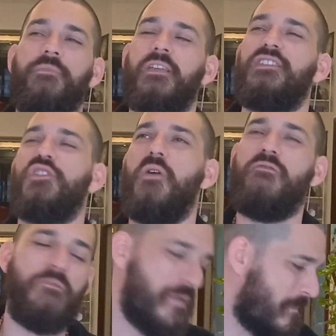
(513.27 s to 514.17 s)
So I
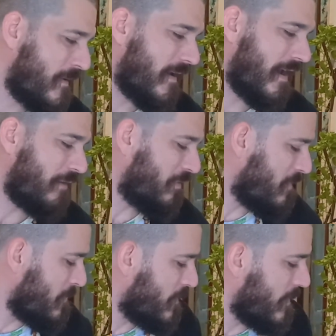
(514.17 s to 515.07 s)

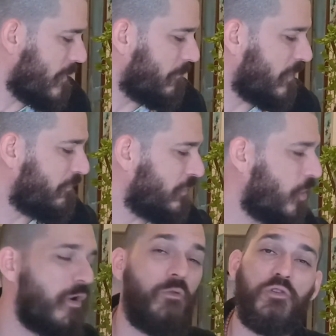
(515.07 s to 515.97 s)
remember, even
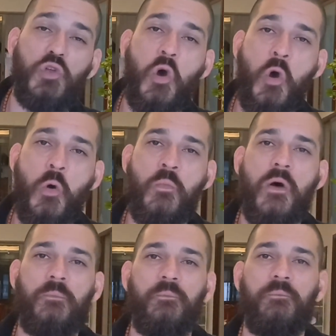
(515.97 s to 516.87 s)
though I was home,
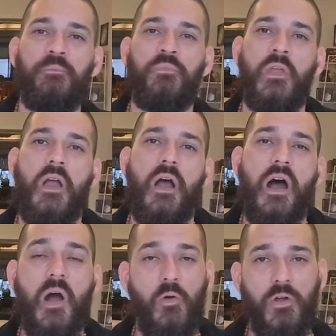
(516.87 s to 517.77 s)

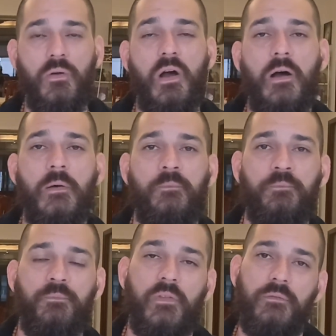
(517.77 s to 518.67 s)
our
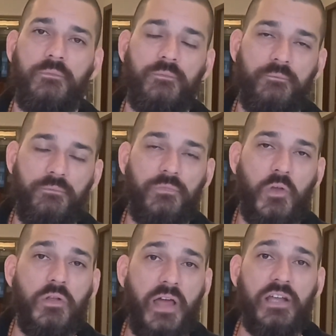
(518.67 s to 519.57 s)

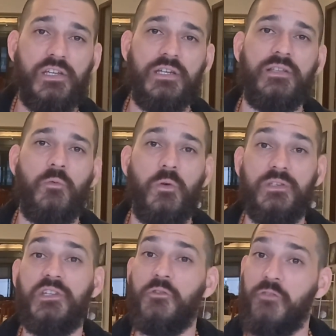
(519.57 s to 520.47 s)
connection was
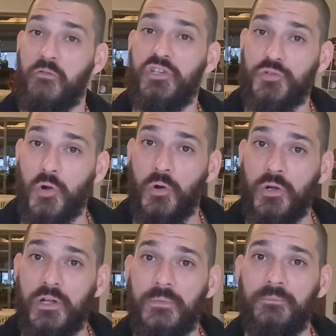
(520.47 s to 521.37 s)
still very
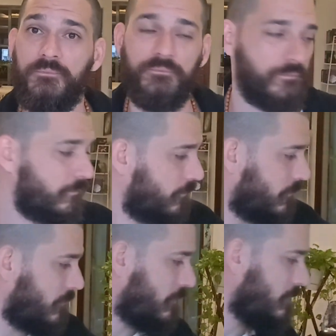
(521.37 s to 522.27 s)
strong.
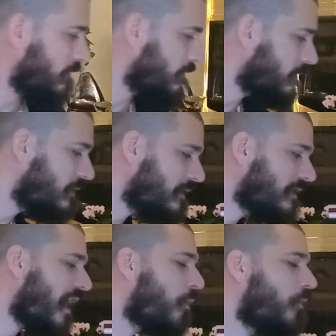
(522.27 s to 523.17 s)
This is
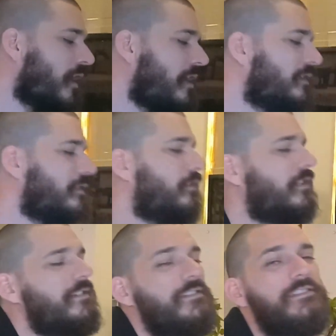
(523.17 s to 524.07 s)
Ahu, guys.
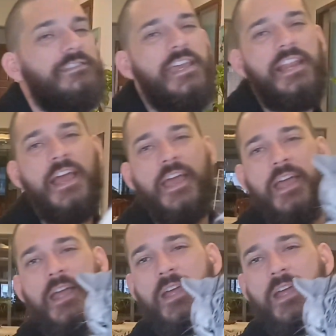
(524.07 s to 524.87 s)
Look. Hello.